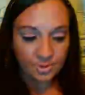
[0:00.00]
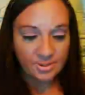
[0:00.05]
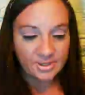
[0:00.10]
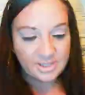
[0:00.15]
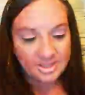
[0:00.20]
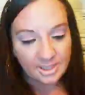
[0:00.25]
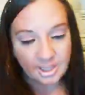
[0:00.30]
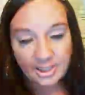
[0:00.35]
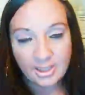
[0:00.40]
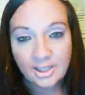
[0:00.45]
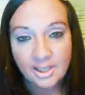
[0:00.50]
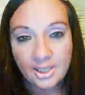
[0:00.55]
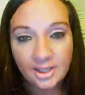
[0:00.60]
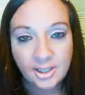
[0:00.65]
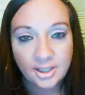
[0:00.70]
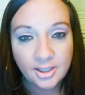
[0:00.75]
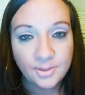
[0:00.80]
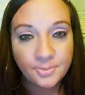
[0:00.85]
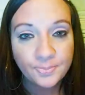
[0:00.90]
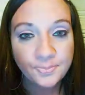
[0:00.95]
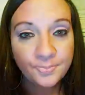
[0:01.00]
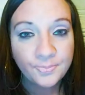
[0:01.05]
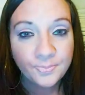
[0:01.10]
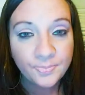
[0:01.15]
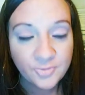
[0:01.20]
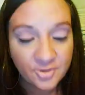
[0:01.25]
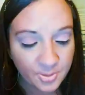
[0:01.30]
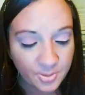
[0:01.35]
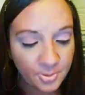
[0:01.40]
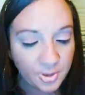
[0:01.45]
are psychic
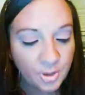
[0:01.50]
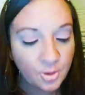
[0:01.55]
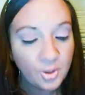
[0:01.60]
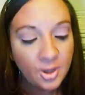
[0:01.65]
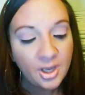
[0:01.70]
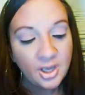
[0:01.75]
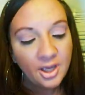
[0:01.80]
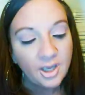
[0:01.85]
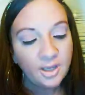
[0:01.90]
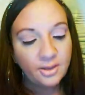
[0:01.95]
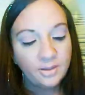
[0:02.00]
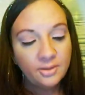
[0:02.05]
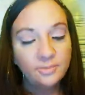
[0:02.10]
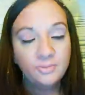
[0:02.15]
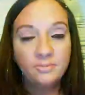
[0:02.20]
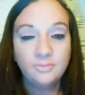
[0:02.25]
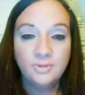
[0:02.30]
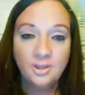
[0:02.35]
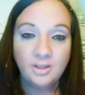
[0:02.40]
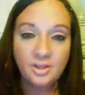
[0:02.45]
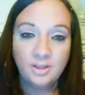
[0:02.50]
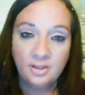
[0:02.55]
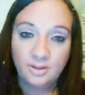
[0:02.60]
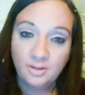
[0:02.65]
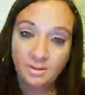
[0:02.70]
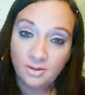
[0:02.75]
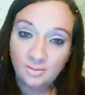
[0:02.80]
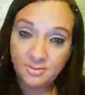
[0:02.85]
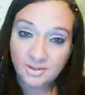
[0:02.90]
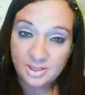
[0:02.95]
some of you. Yeah,
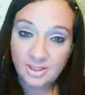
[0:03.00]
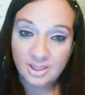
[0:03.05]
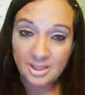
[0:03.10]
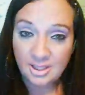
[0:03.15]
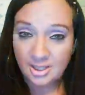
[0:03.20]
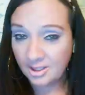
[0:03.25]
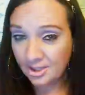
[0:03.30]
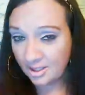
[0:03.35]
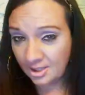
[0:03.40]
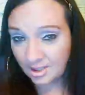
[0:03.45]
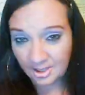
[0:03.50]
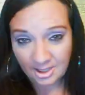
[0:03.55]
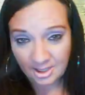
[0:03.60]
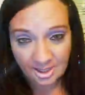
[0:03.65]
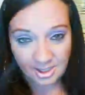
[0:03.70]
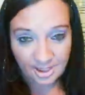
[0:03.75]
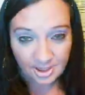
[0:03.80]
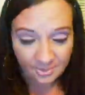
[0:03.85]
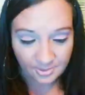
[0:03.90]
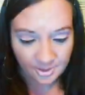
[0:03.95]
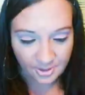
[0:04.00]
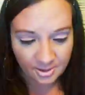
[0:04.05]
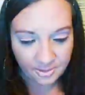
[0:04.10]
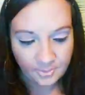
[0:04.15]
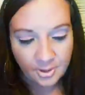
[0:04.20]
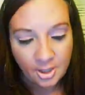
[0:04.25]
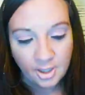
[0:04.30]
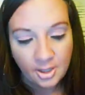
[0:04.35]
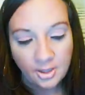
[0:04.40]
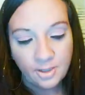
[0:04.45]
Constantine, that lady. Yeah,
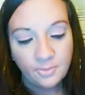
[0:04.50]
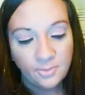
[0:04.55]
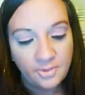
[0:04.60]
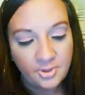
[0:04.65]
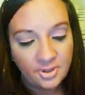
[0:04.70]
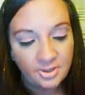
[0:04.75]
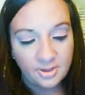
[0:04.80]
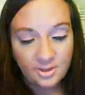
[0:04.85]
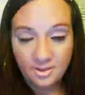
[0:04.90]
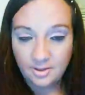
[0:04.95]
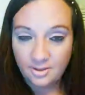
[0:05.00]
but